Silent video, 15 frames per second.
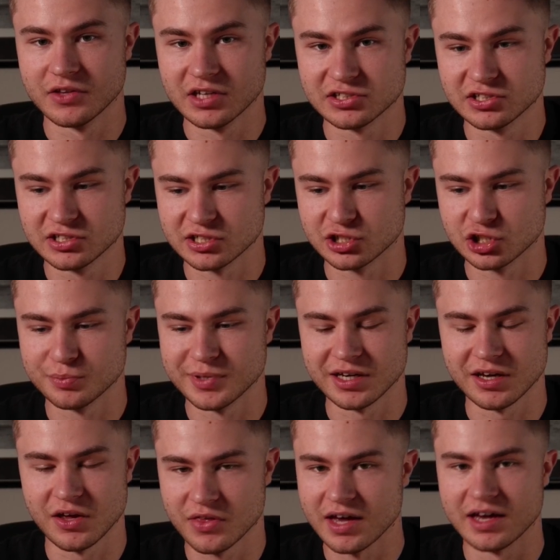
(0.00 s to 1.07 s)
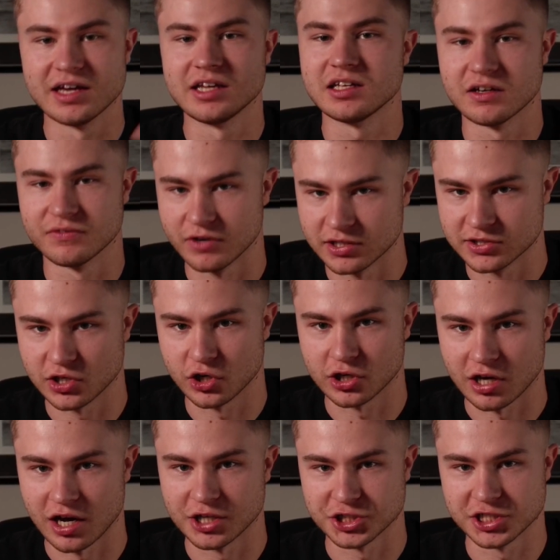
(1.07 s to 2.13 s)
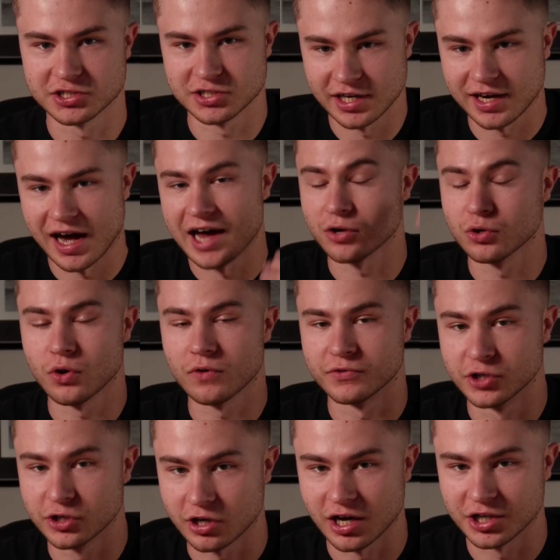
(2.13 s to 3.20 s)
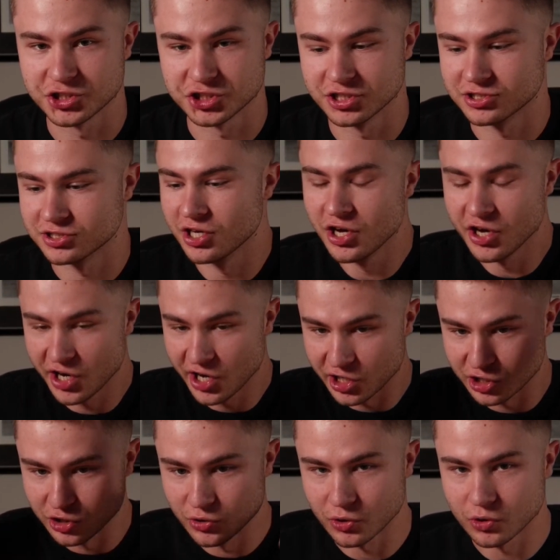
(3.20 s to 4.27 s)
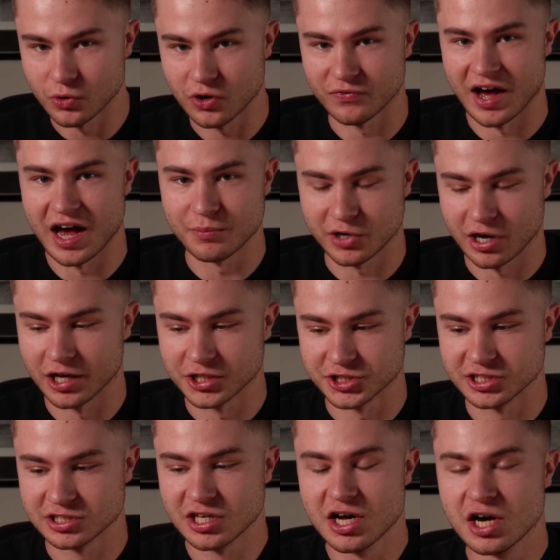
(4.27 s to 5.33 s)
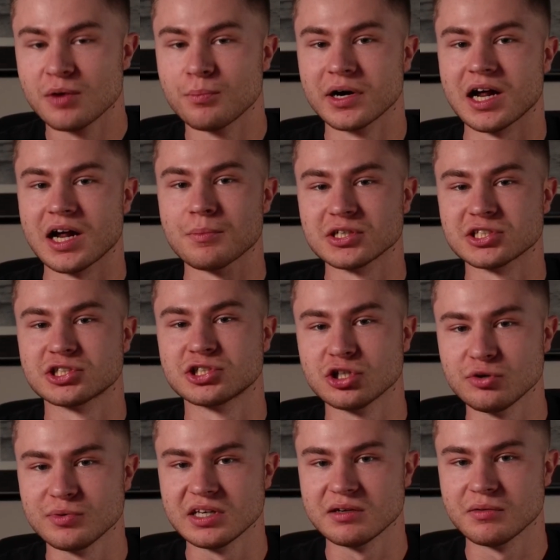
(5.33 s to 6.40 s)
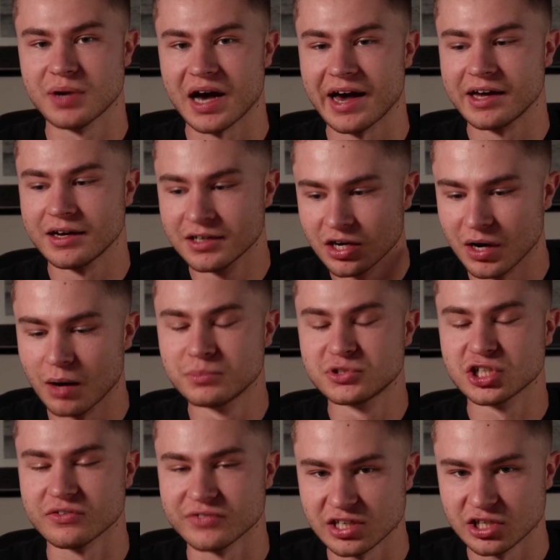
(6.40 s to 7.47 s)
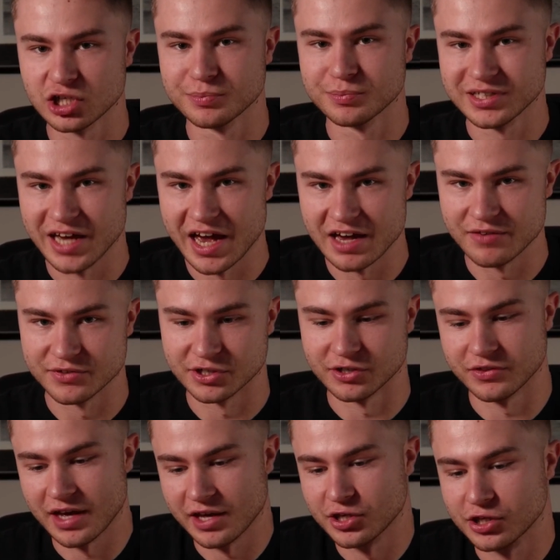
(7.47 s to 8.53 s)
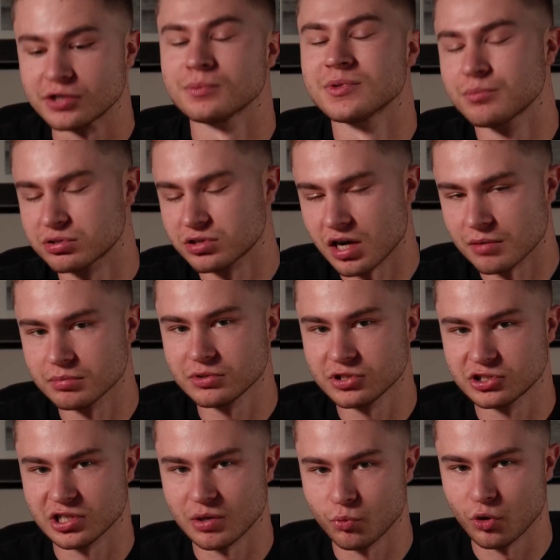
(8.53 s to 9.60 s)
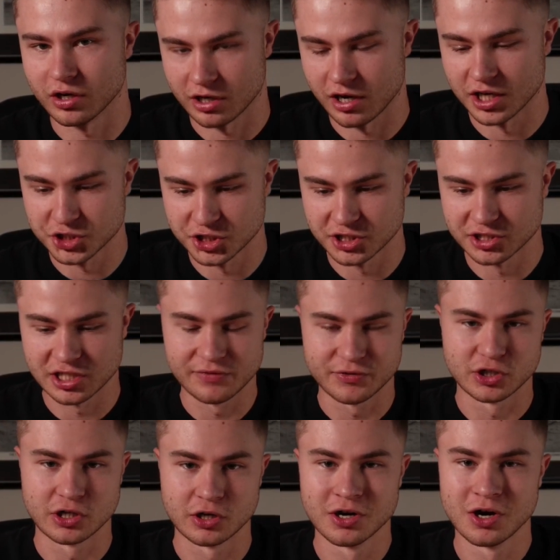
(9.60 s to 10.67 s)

this is assuming that any of us are conscious. Like, I don't know if you're conscious, you don't know if I'm conscious, but I'm assuming by observing your behavior that you're probably somewhat conscious if you're